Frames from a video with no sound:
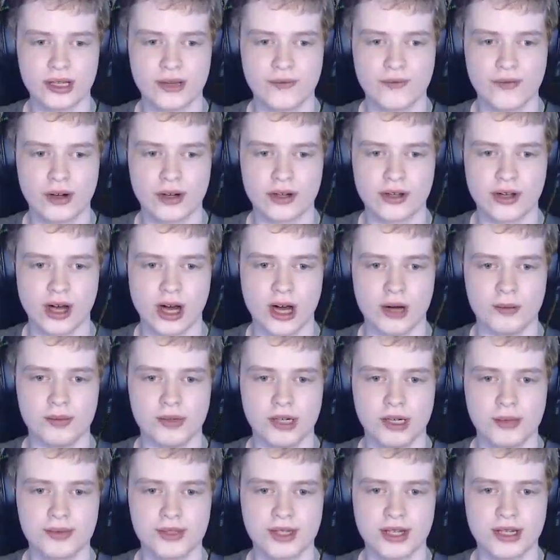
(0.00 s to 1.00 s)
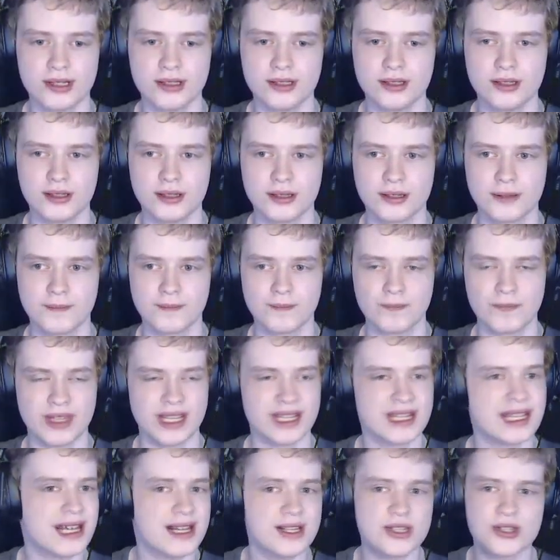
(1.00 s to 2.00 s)
for cobwebs thing. In
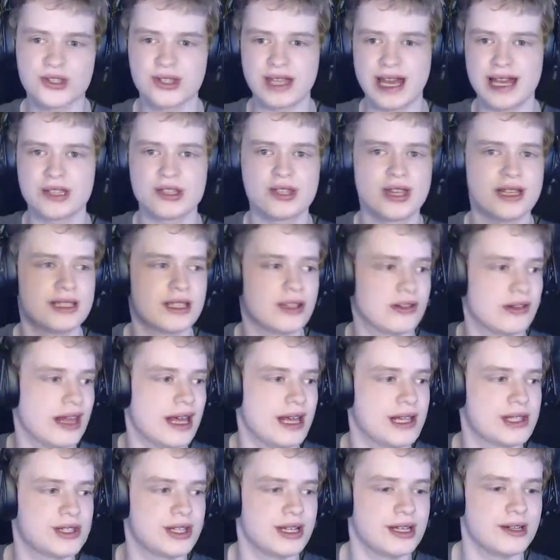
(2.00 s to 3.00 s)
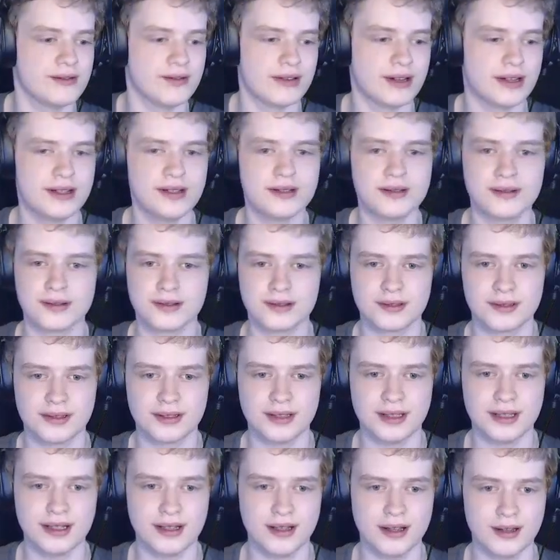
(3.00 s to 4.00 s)
case that's like the last thing, right?
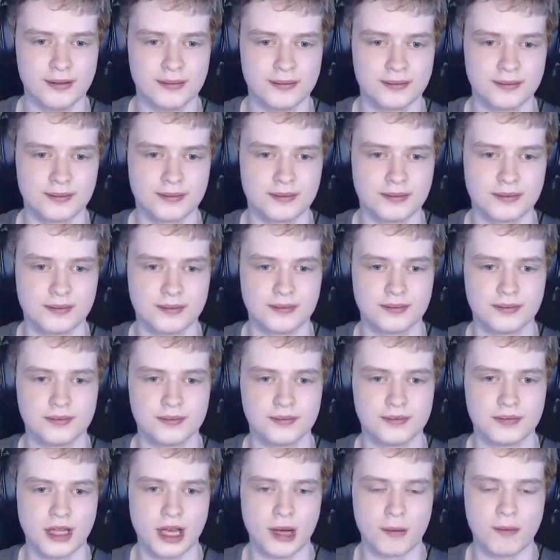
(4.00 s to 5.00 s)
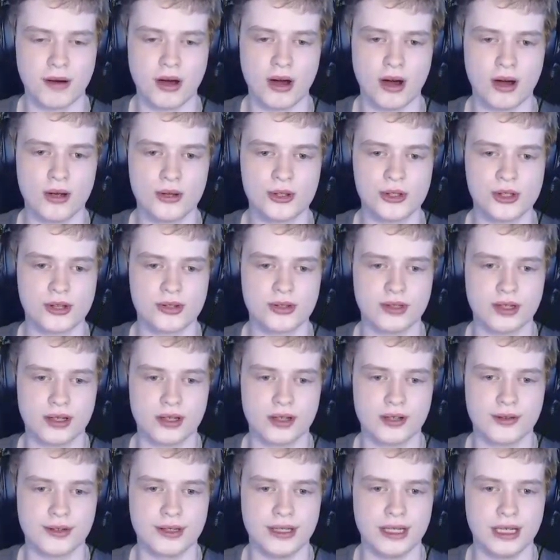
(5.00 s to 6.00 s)
Yeah. Paul is on the
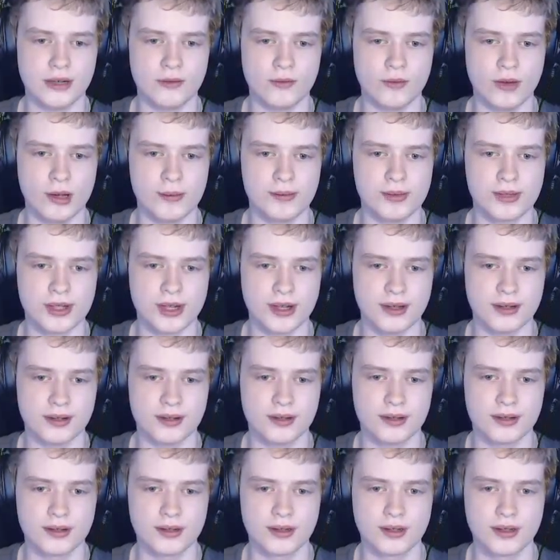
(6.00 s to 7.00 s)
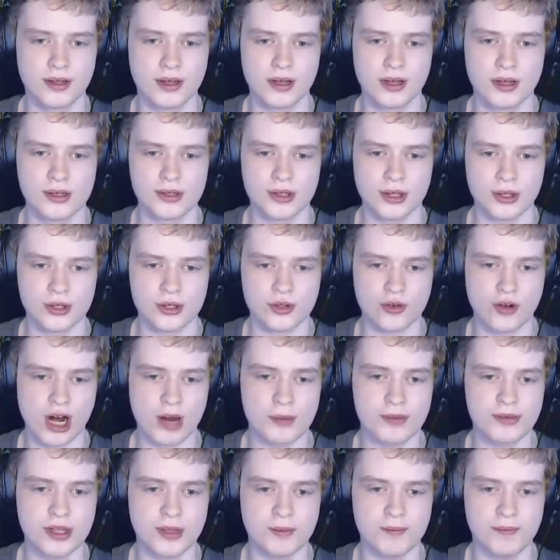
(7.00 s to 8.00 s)
cleaning webs thing. Let's grab
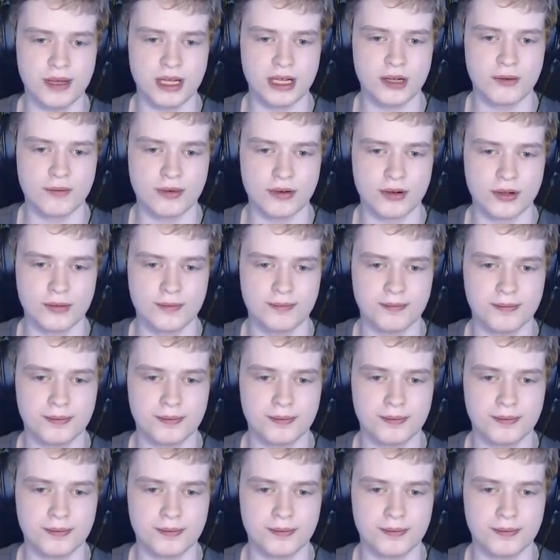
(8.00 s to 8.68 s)
the big broom.